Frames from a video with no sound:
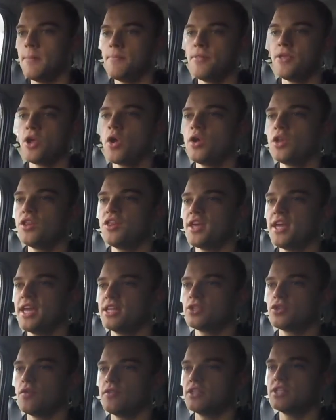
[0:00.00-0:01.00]
The only thing
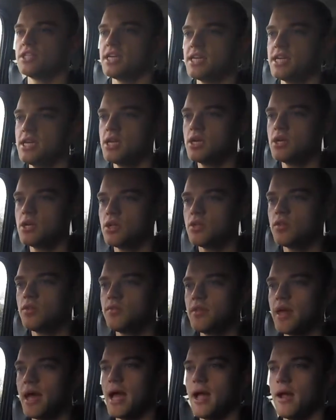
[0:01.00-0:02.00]
is obviously
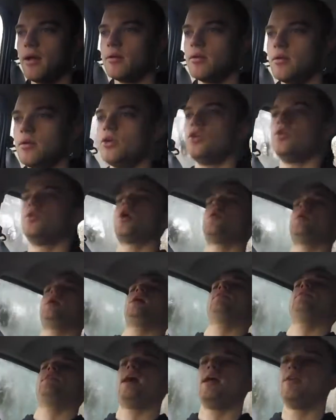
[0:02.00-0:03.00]
that you don't
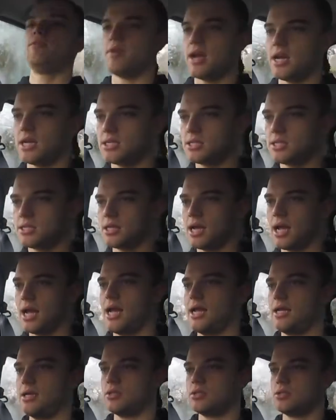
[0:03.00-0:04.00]
have a headrest,
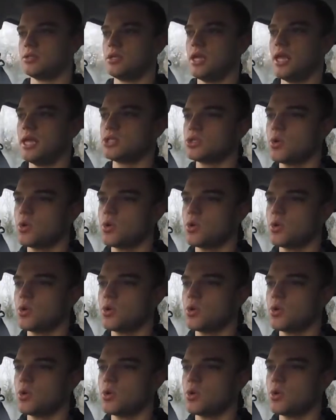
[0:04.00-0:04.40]
and it's